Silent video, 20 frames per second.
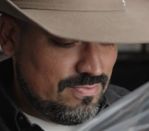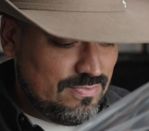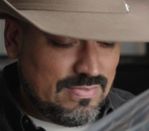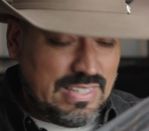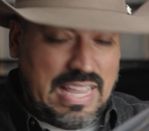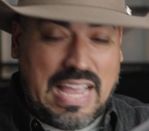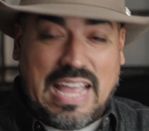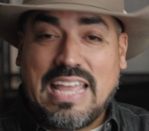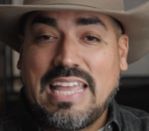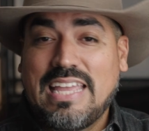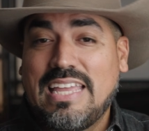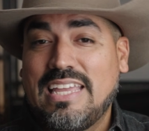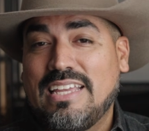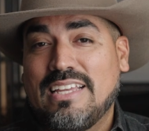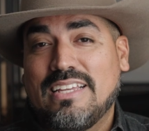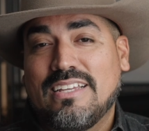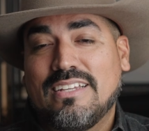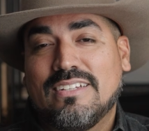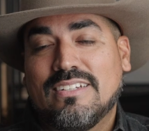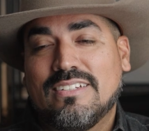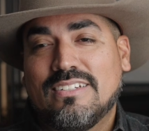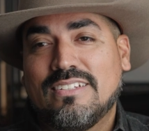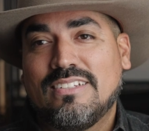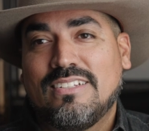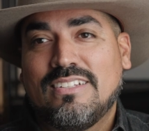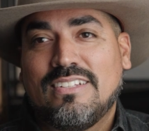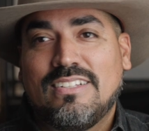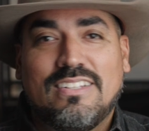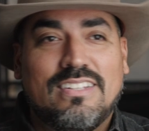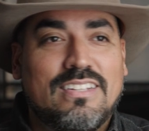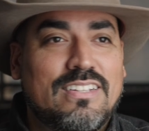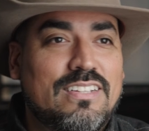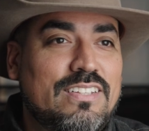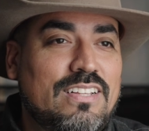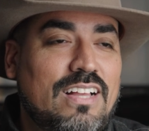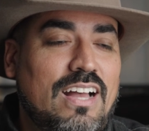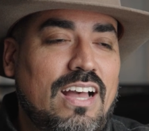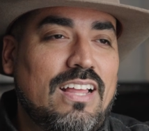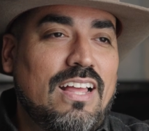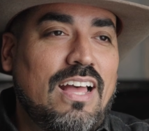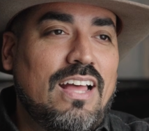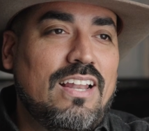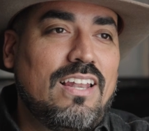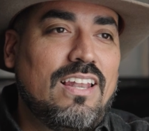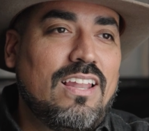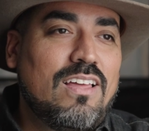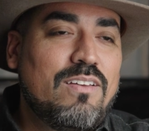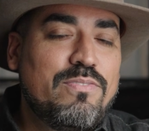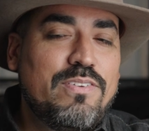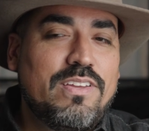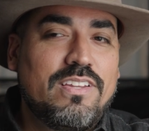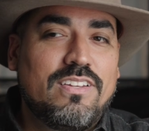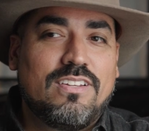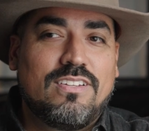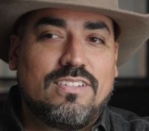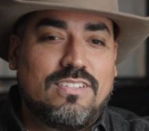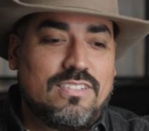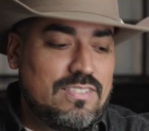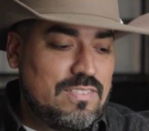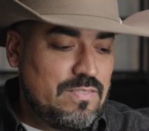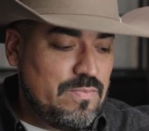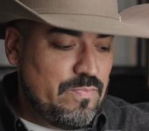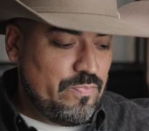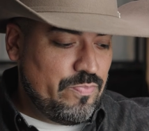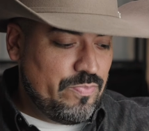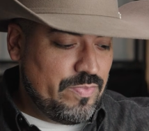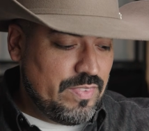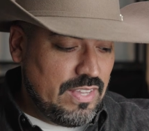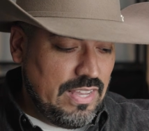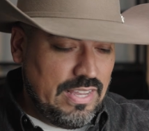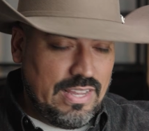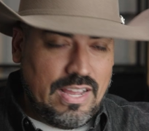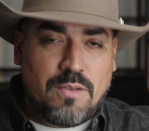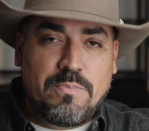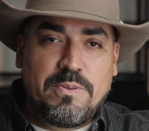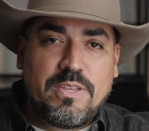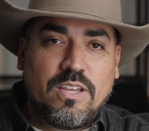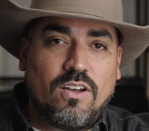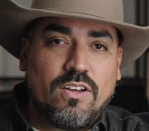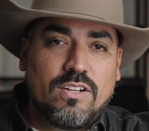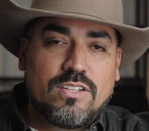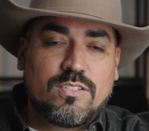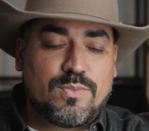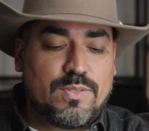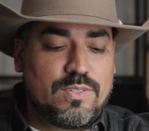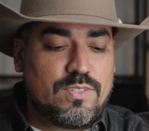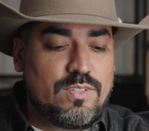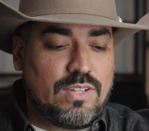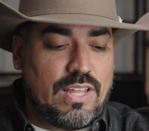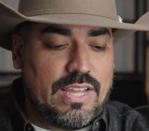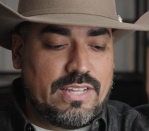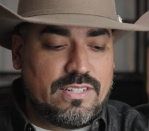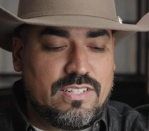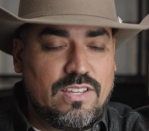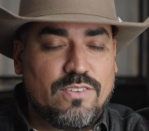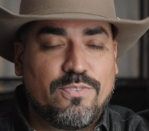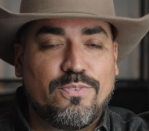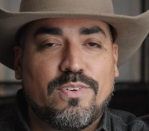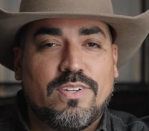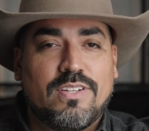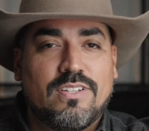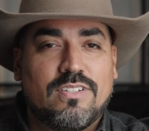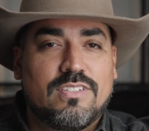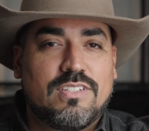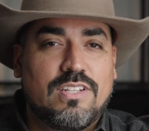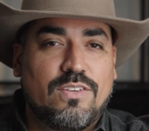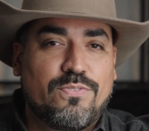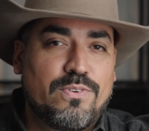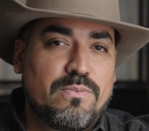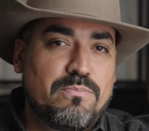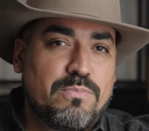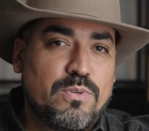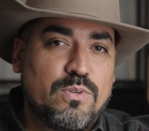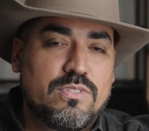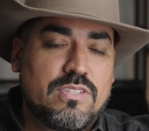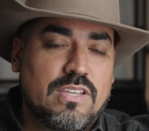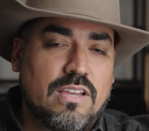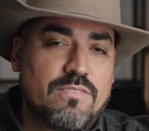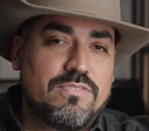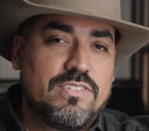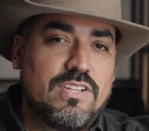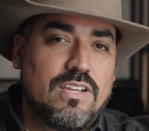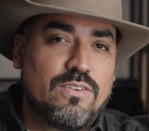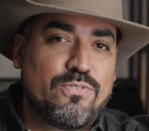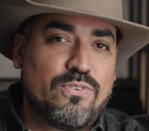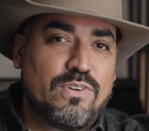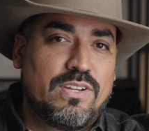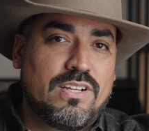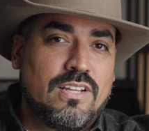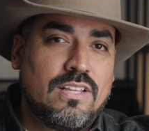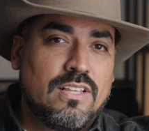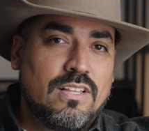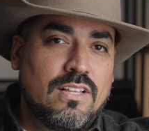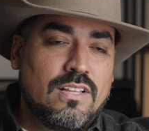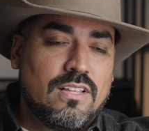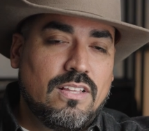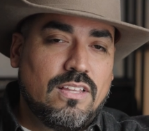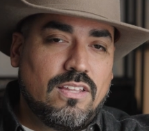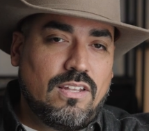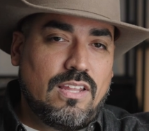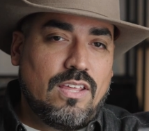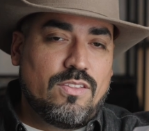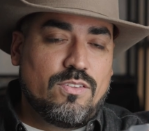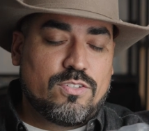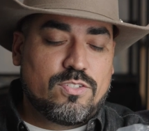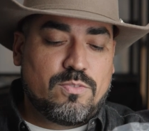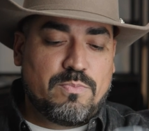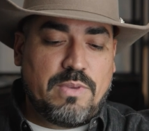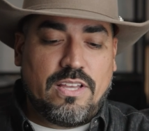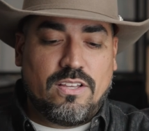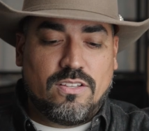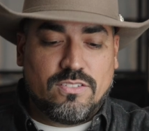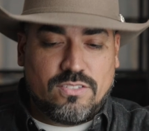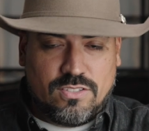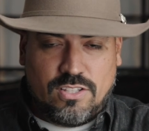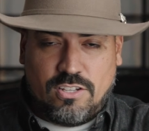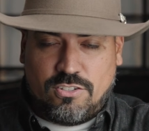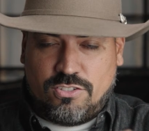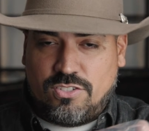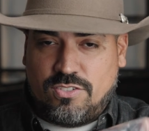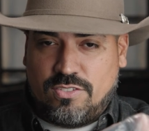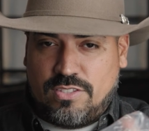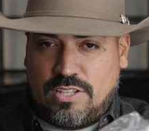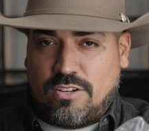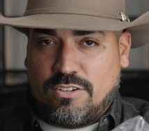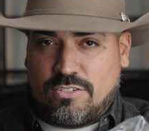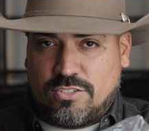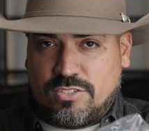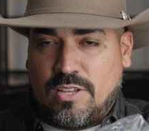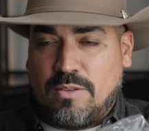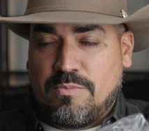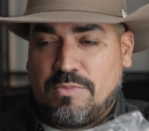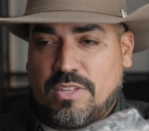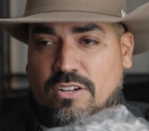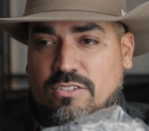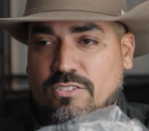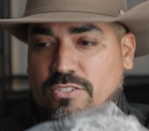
Dang. I love it. I'll be honest with you, like different boots have different leather smells. There are some that are